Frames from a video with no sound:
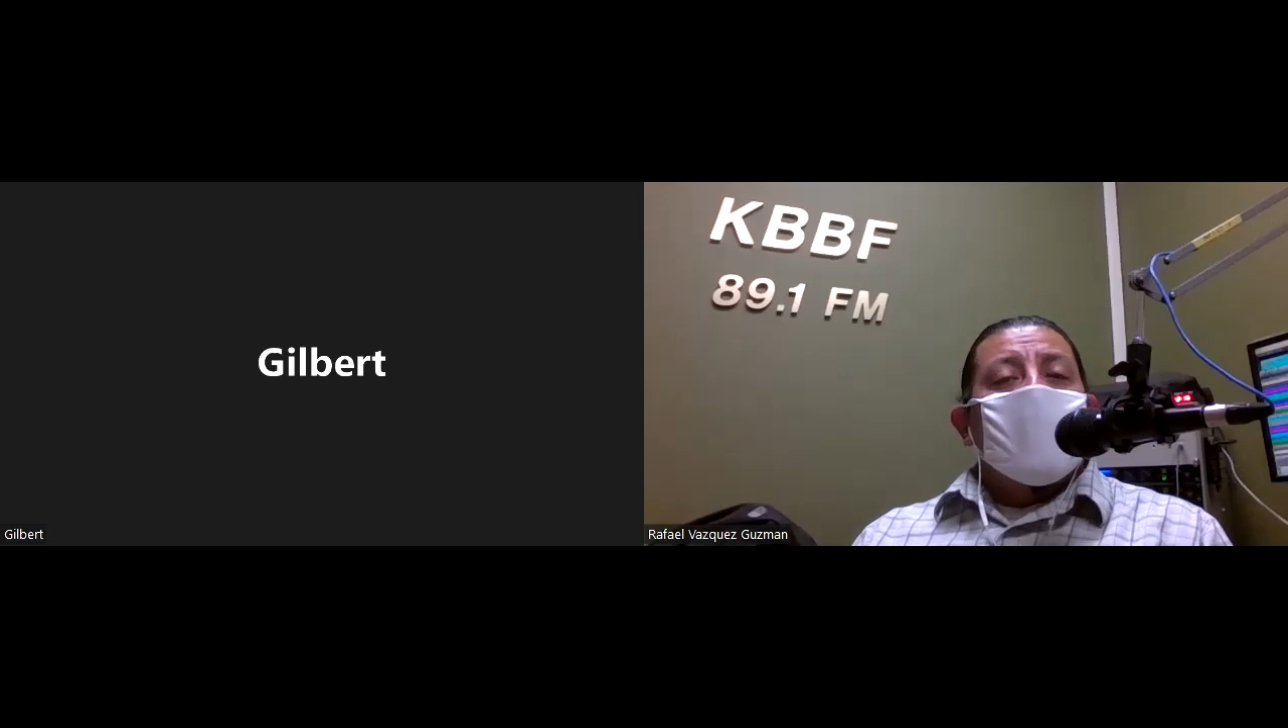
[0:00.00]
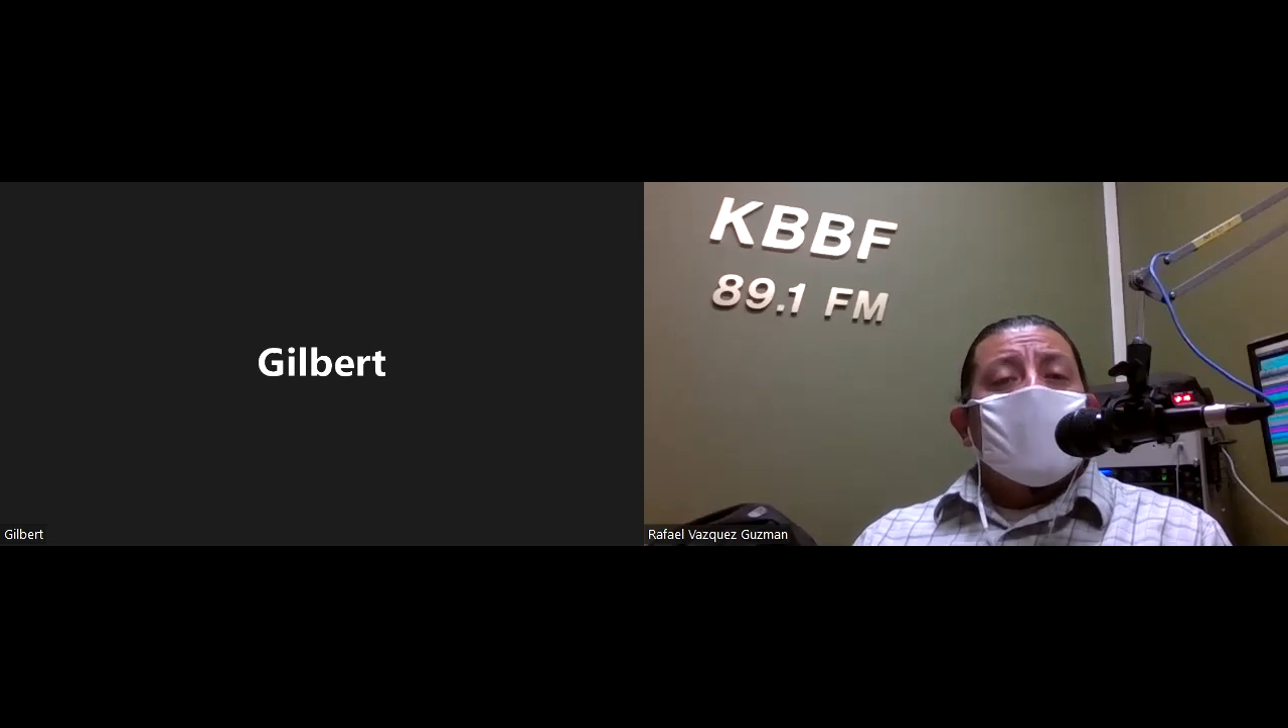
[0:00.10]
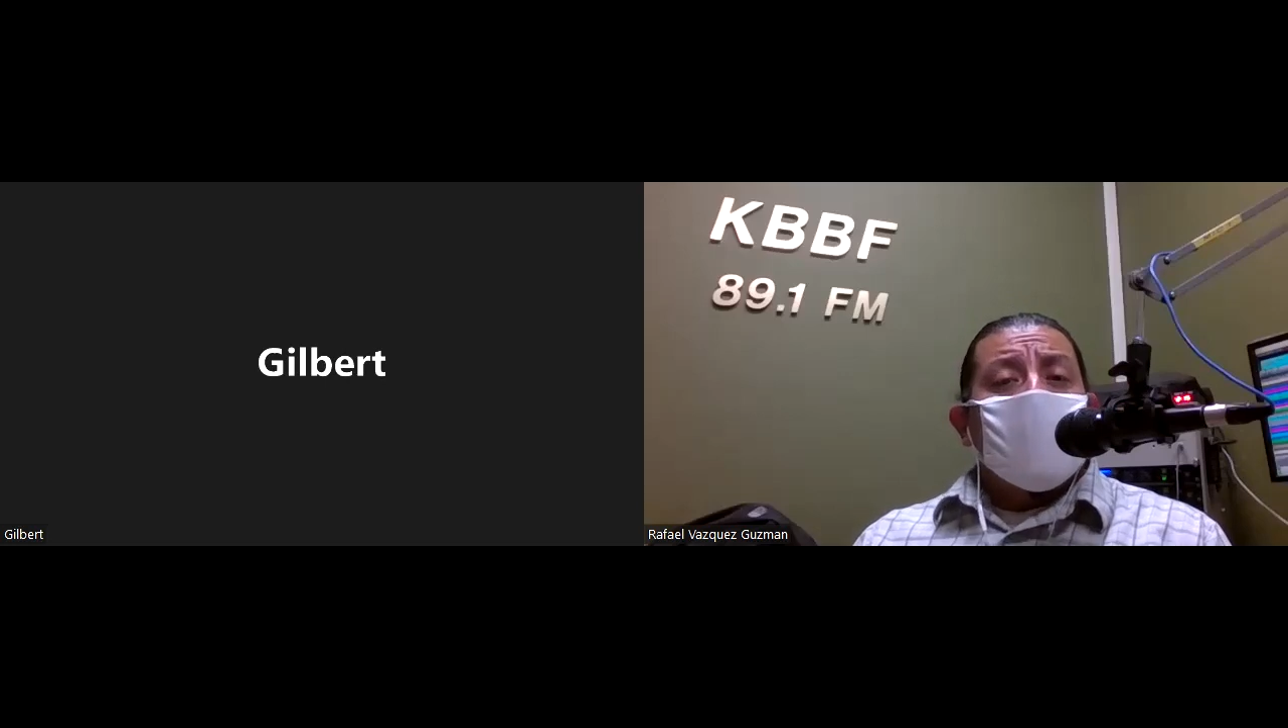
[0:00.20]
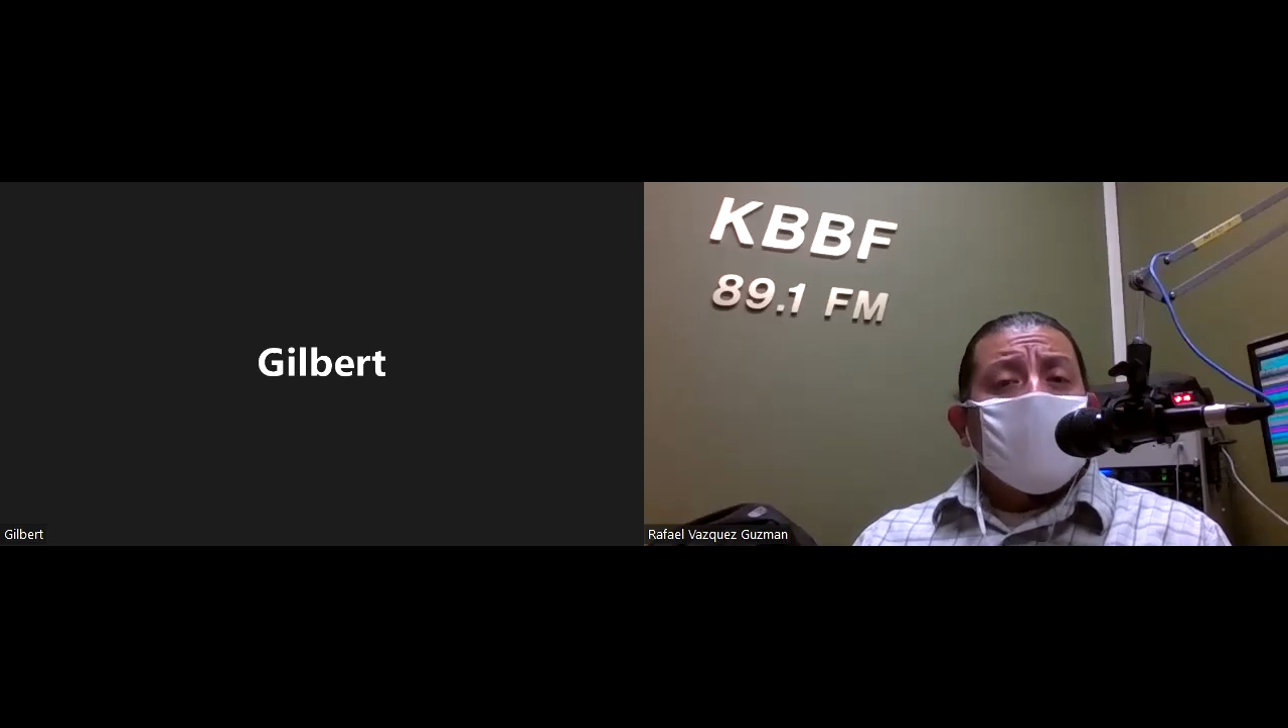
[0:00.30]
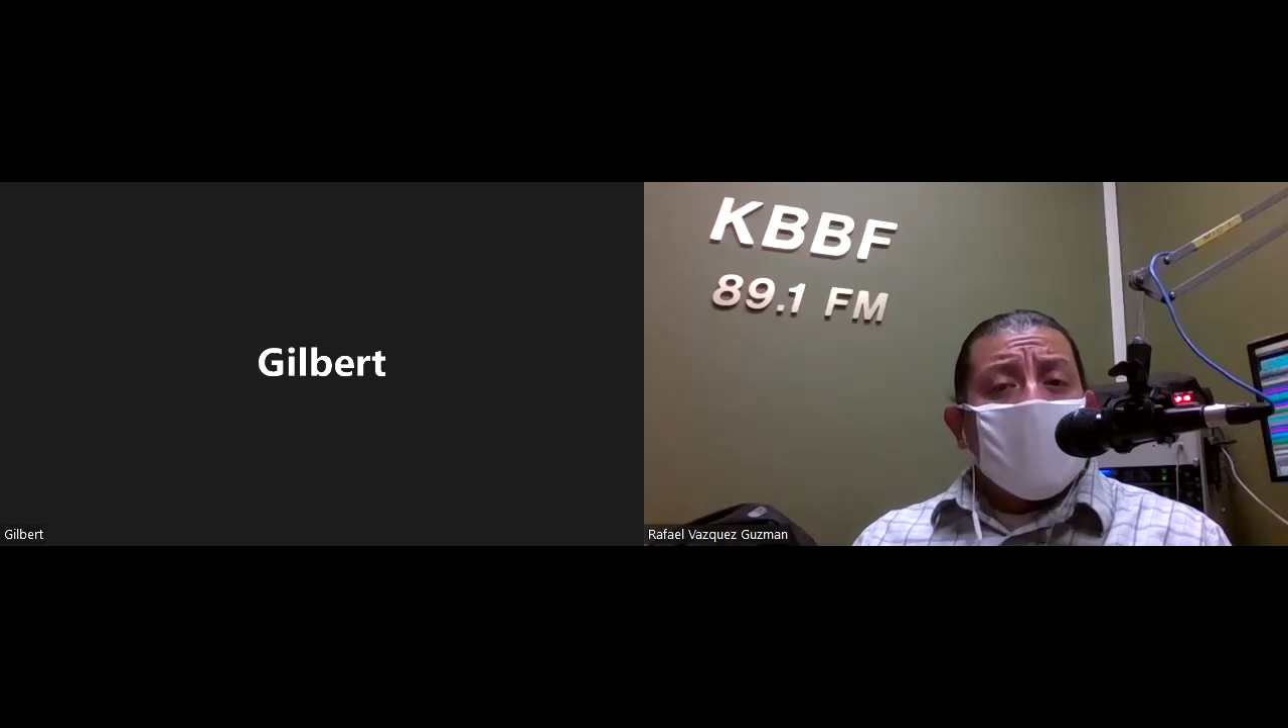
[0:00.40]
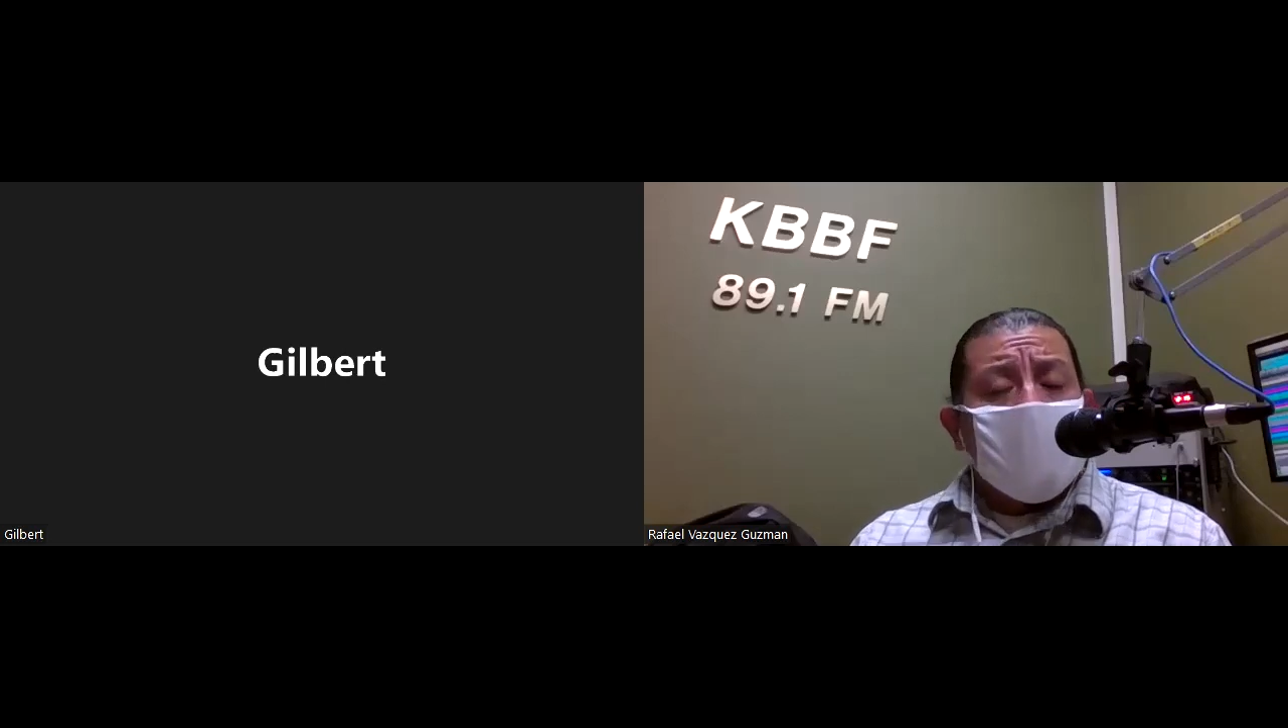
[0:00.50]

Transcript: Ms. Sylvia